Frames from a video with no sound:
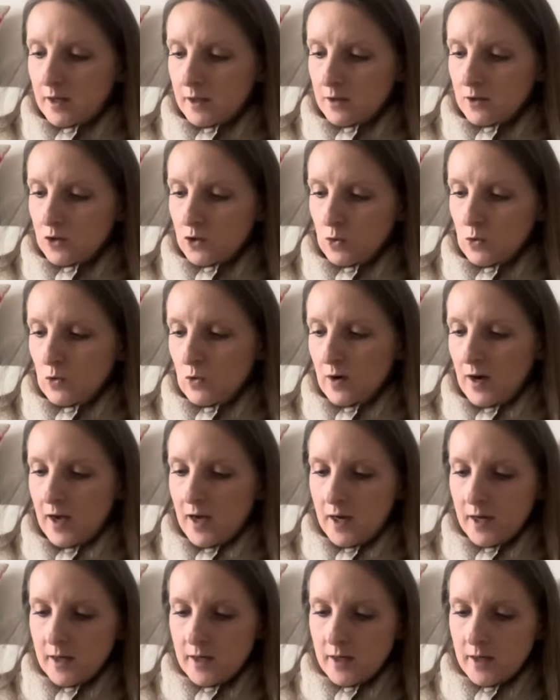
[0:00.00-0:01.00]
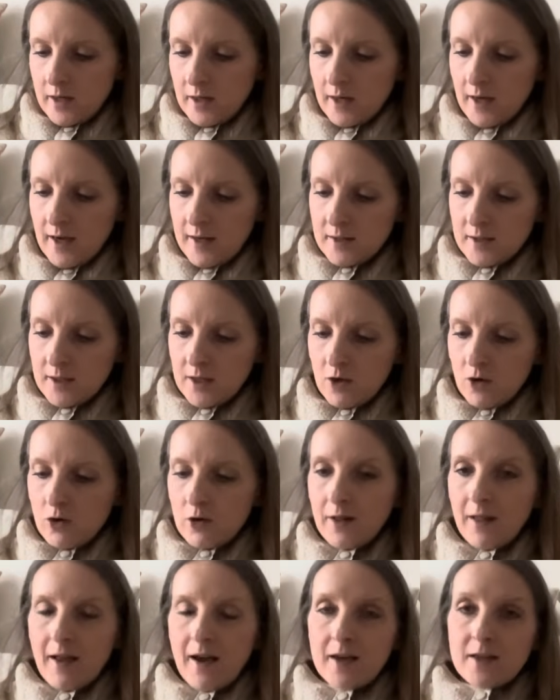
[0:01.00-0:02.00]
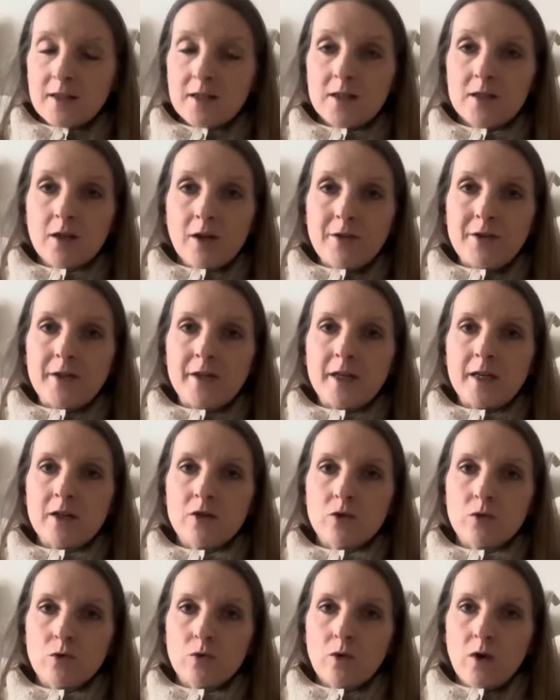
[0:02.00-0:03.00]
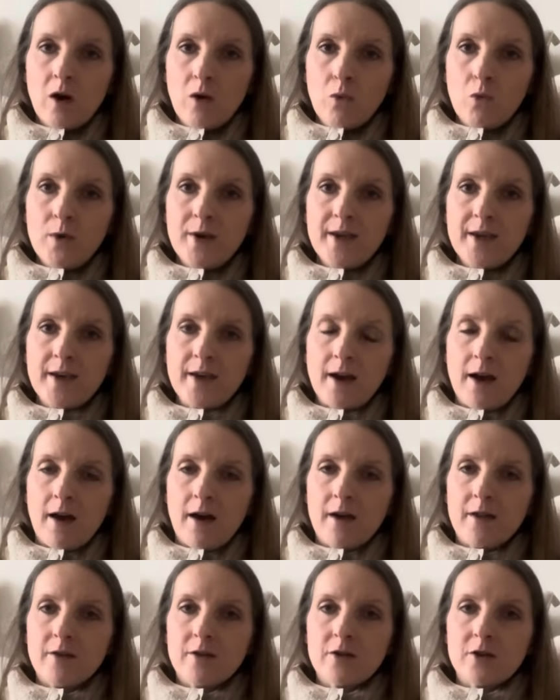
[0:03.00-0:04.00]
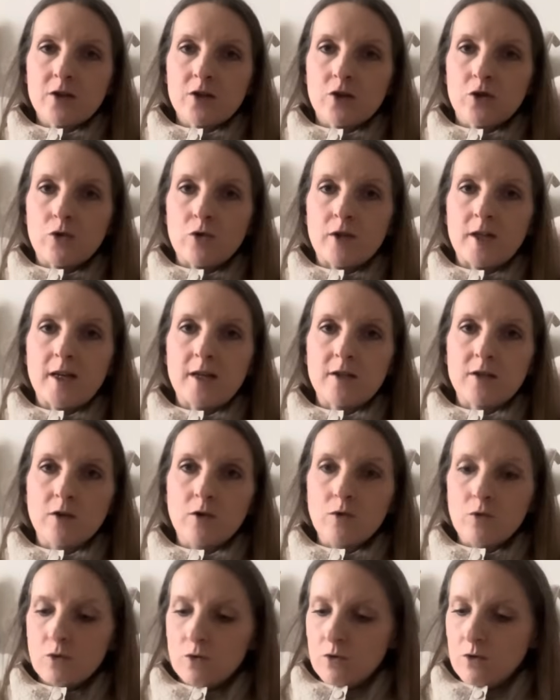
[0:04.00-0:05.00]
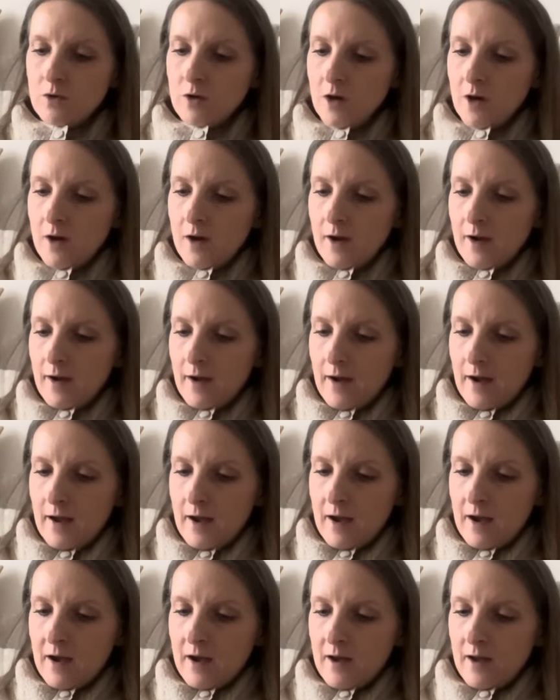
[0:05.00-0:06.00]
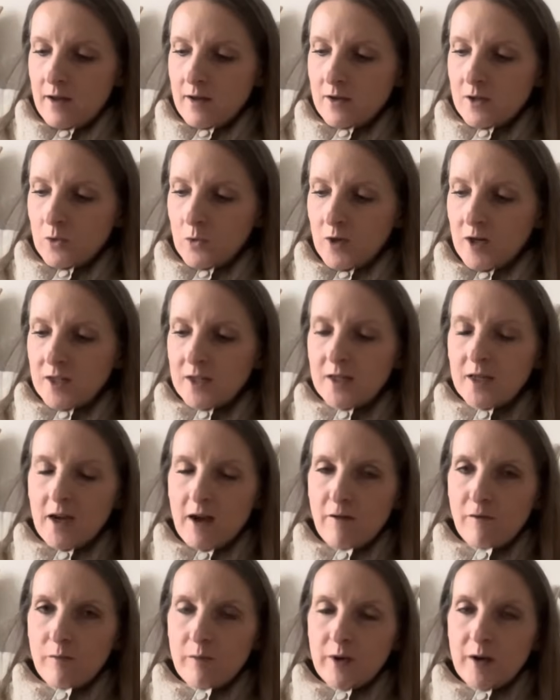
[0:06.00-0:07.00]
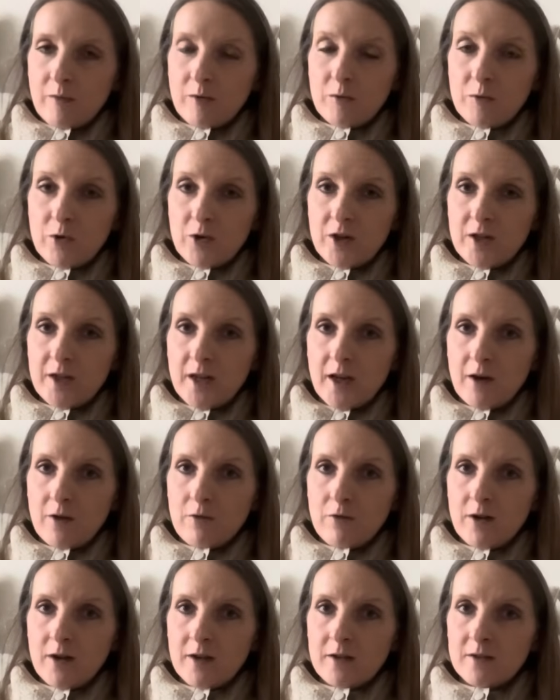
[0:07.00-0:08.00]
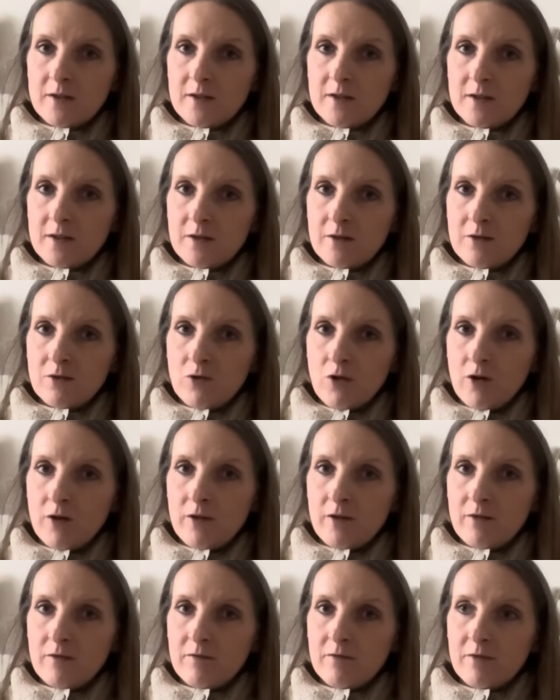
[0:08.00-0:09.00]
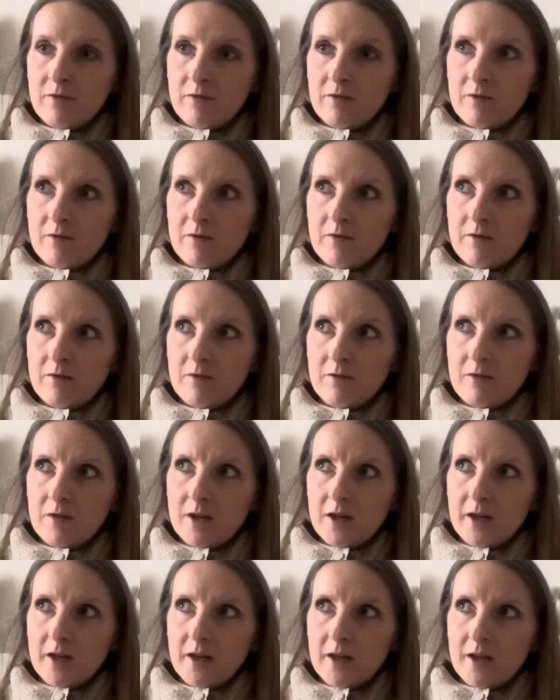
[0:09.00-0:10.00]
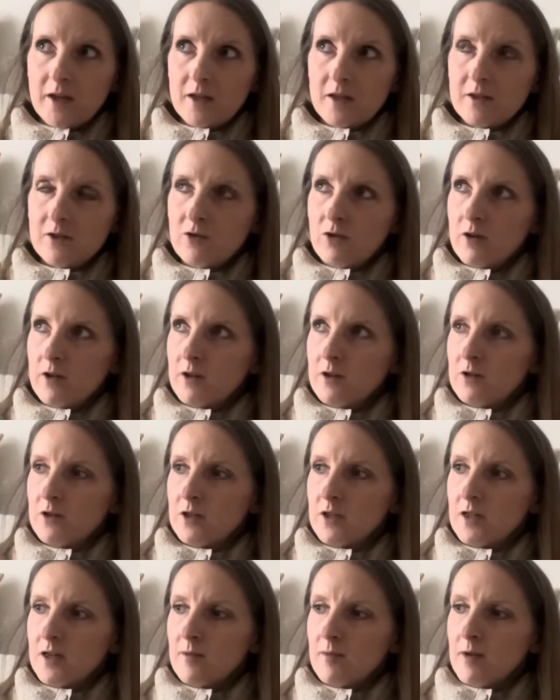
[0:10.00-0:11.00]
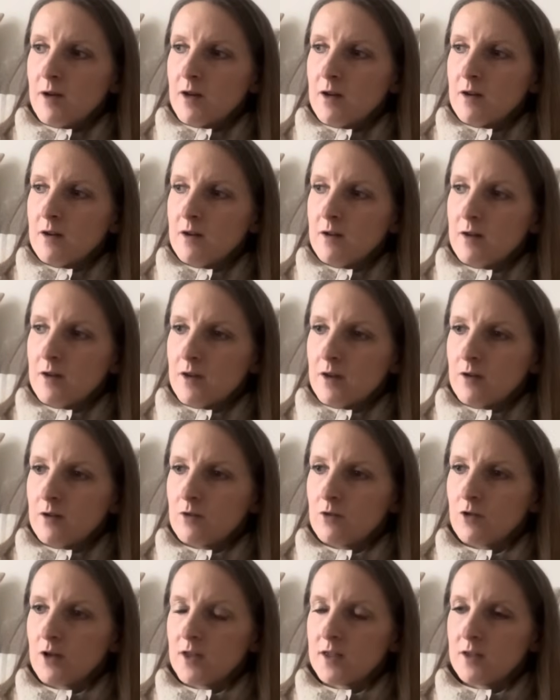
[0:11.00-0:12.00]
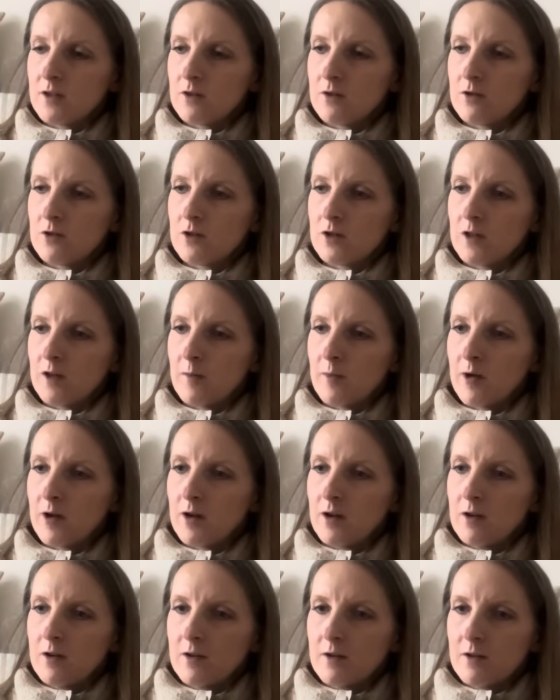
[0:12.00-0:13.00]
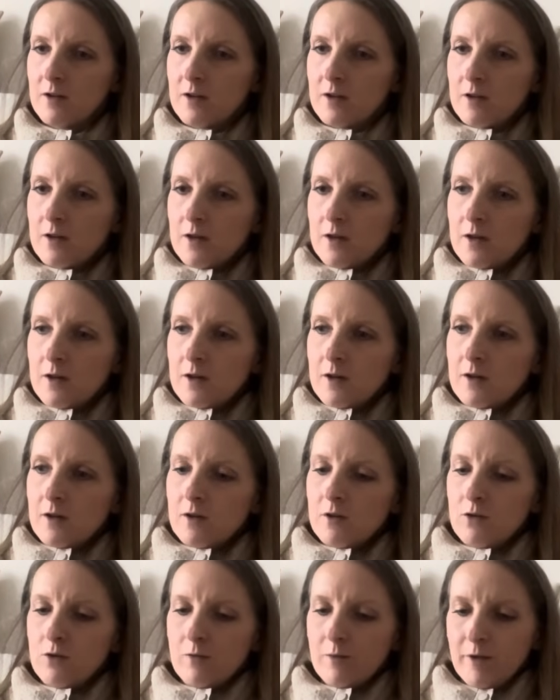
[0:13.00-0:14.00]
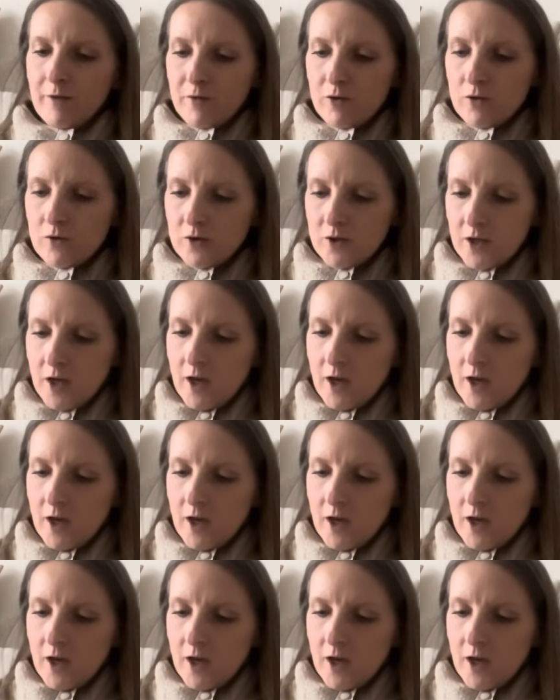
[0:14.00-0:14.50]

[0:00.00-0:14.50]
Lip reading: So I cast it on last Sunday, so a week and 2 days ago. And when I say I haven't been able to put it down, it's not an understatement, or it is an understatement. Oh, I'm confused.